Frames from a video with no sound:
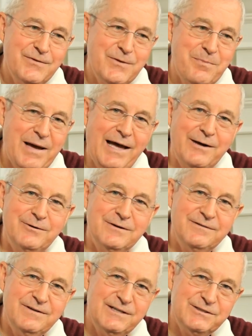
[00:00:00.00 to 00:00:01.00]
the pattern
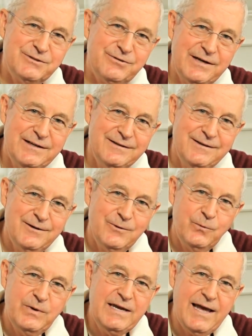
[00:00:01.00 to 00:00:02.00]
of history.
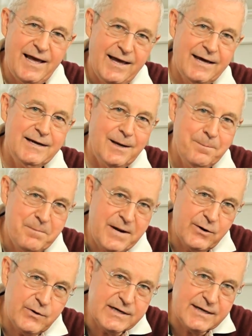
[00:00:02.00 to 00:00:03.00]

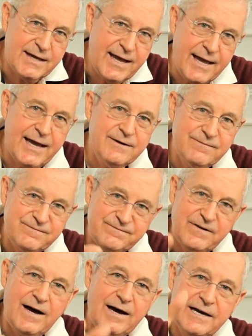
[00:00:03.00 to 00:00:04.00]
America had
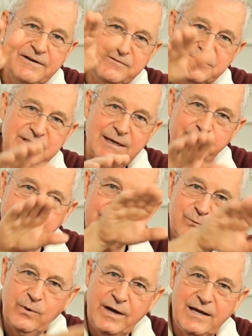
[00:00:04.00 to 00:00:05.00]
5
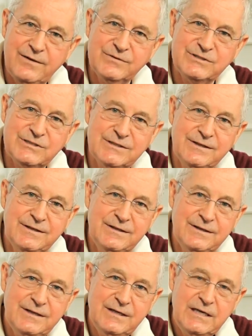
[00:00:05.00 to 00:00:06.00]
separate waves.
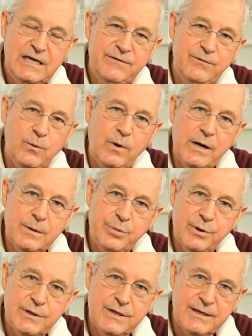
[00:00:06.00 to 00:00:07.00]
If you want to
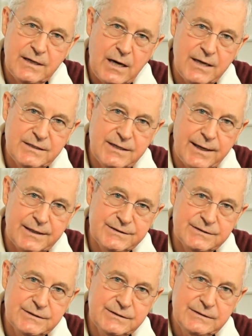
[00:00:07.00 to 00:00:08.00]
put it into
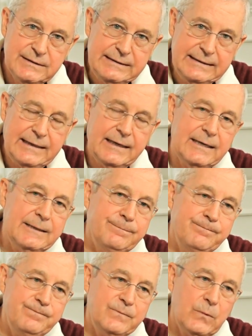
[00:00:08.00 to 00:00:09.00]
context,
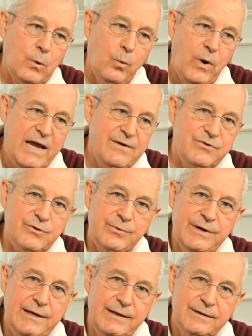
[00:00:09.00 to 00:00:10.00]
wave
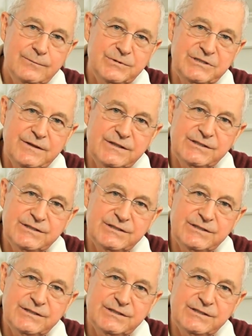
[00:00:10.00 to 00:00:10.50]
3 was in the